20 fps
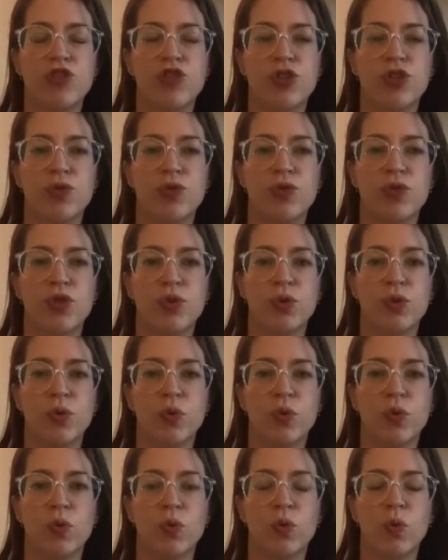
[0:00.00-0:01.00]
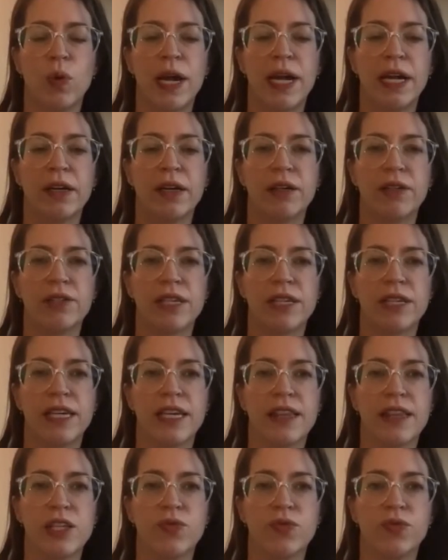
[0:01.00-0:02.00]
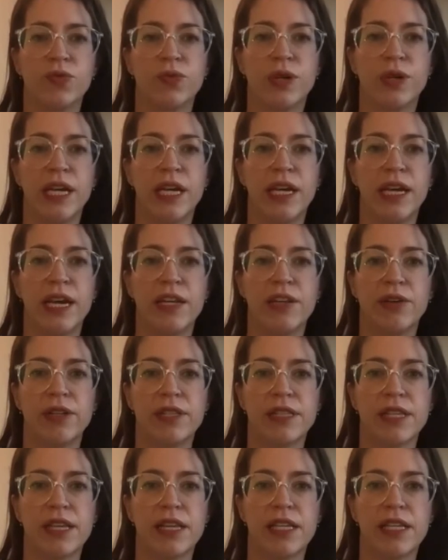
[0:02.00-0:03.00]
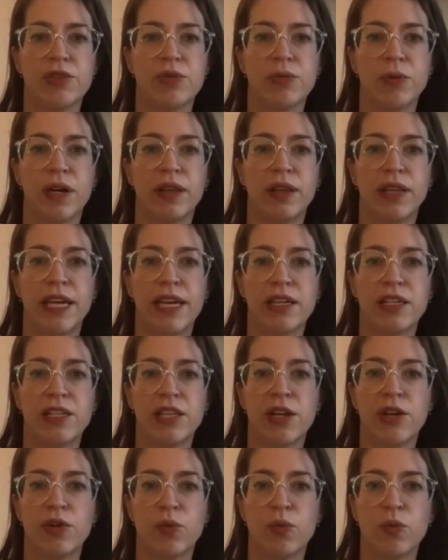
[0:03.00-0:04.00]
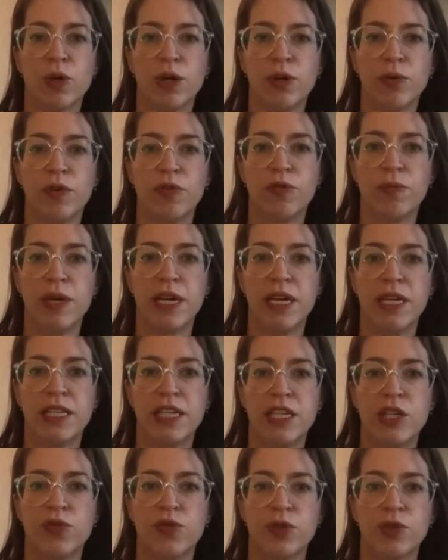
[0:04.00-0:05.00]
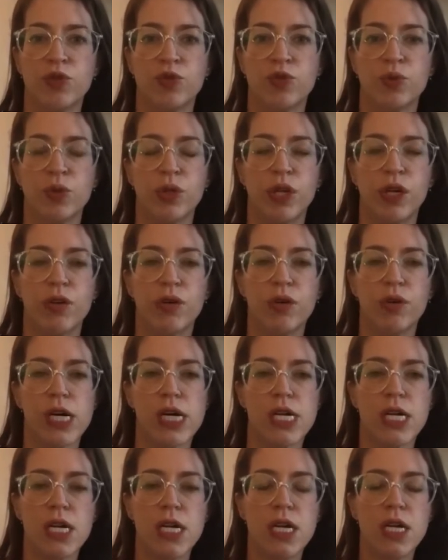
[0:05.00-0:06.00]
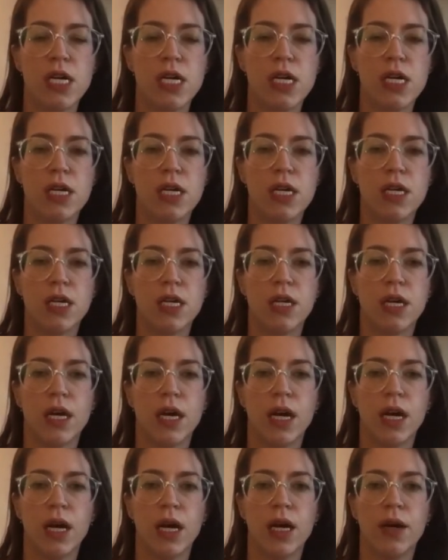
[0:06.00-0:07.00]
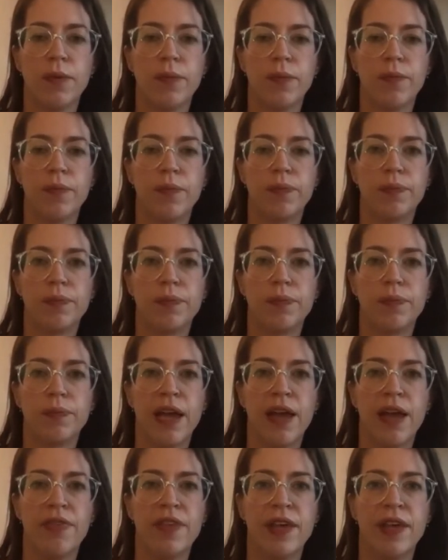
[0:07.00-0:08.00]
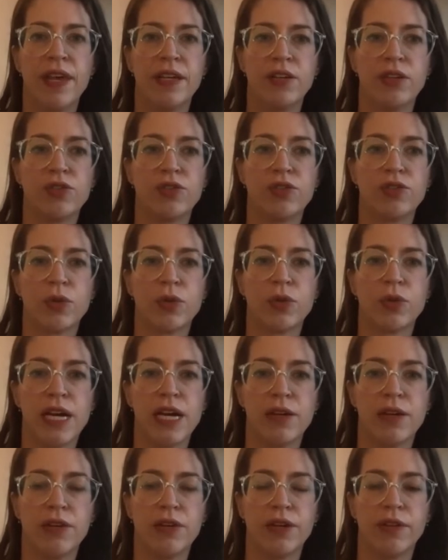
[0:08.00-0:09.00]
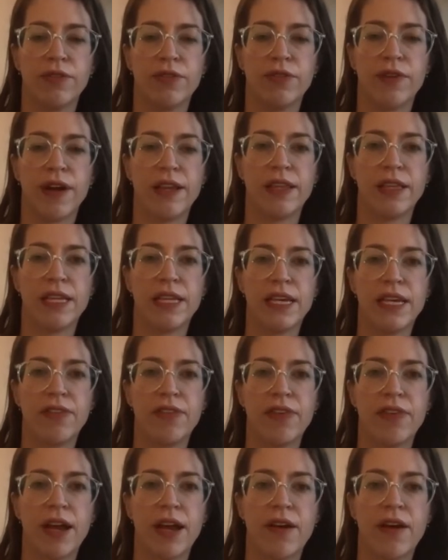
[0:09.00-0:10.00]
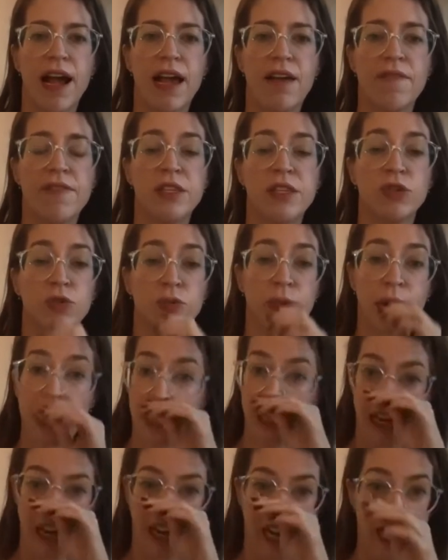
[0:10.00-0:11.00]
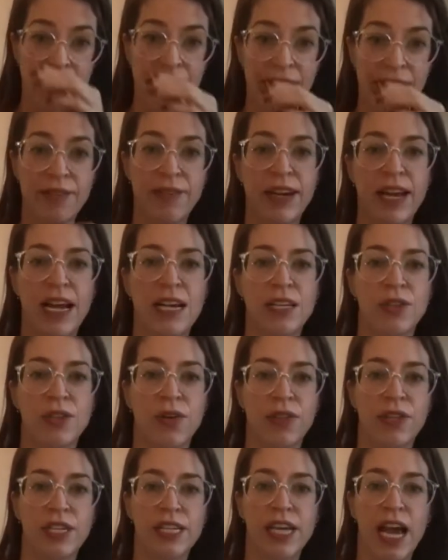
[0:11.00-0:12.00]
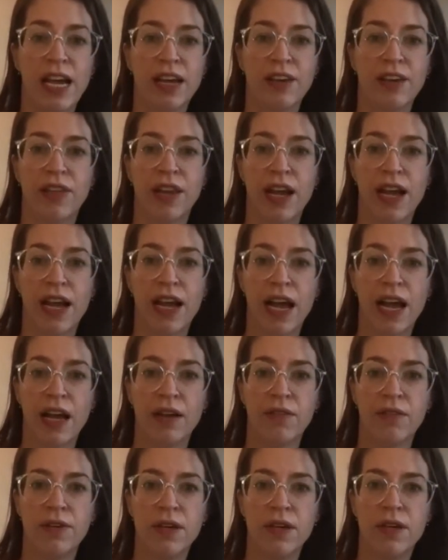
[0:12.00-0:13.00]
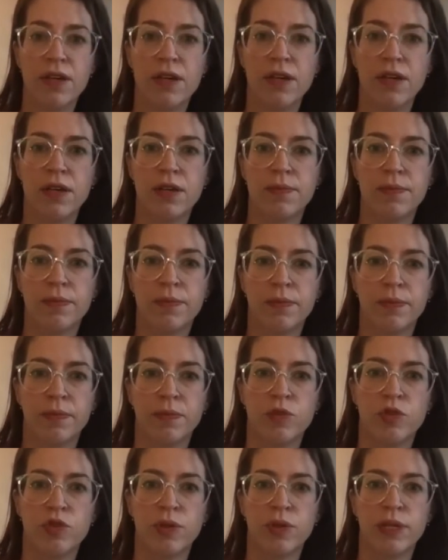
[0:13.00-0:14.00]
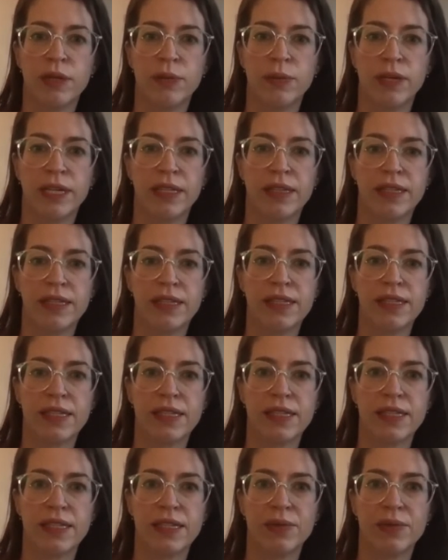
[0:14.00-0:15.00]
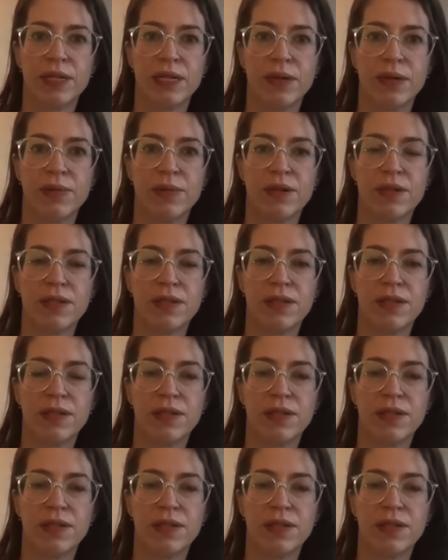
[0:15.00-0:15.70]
you to where to get this free, and you can send it to a link. It's under Work With Me, Teach Virtual Yoga. And then you scroll down, you can find the link there. I have this great guide. It even has all the tech that I have. Join waitlist. That's not what I want.